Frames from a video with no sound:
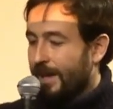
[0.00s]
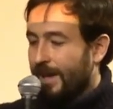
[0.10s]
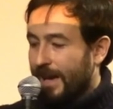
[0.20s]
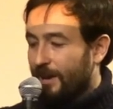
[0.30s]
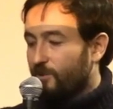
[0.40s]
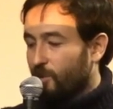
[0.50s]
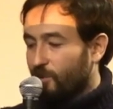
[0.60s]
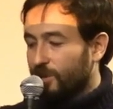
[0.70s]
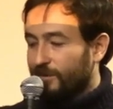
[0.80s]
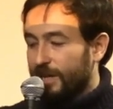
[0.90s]
Equinor
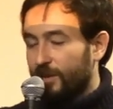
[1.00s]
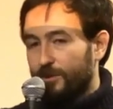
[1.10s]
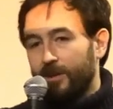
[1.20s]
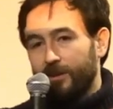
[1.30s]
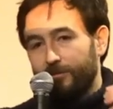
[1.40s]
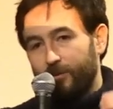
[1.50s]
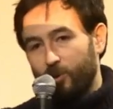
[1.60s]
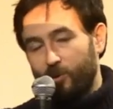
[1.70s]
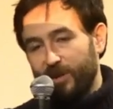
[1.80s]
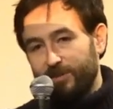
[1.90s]
was created for
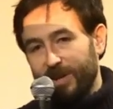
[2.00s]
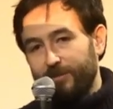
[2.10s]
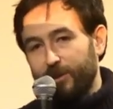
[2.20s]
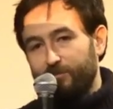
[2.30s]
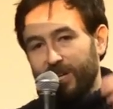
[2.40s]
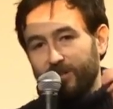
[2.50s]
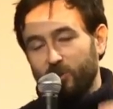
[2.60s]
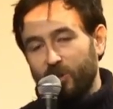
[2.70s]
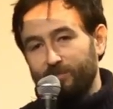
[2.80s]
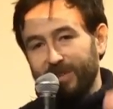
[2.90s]
Norway's benefit, but I do
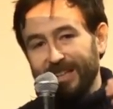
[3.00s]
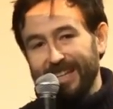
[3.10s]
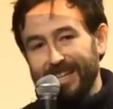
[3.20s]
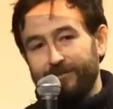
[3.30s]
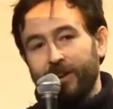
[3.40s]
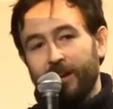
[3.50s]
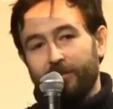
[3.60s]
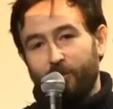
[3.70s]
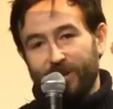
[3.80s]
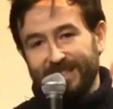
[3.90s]
not believe
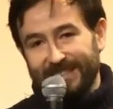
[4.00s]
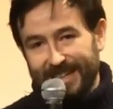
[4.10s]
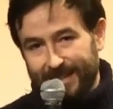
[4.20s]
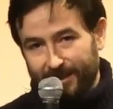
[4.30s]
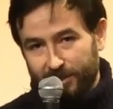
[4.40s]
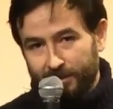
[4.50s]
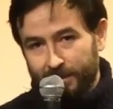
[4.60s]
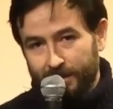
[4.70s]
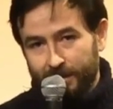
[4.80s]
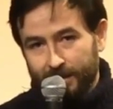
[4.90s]
for a second
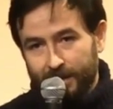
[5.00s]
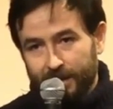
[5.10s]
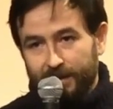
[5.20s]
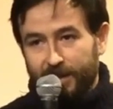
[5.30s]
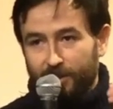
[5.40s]
that